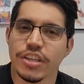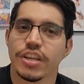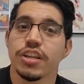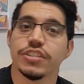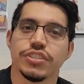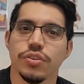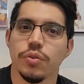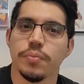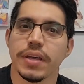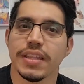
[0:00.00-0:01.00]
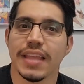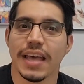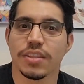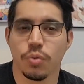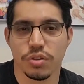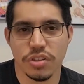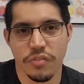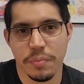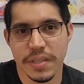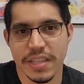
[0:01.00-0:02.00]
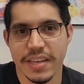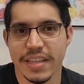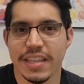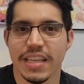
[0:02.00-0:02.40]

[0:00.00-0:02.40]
you're gonna assume that the world government did it.